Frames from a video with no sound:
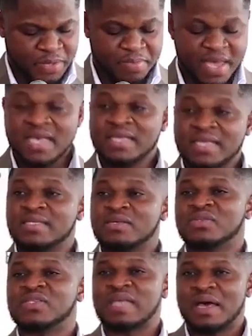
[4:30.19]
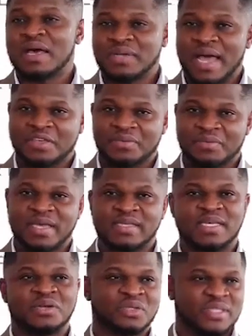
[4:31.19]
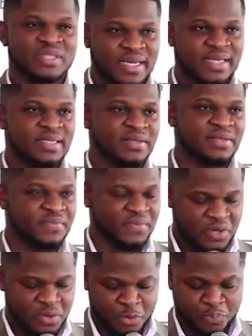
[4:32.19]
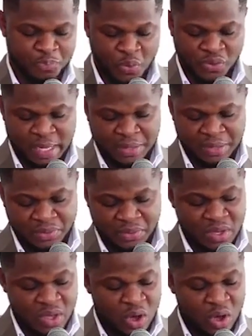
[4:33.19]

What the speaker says: based on sound arguments and alternative proposals,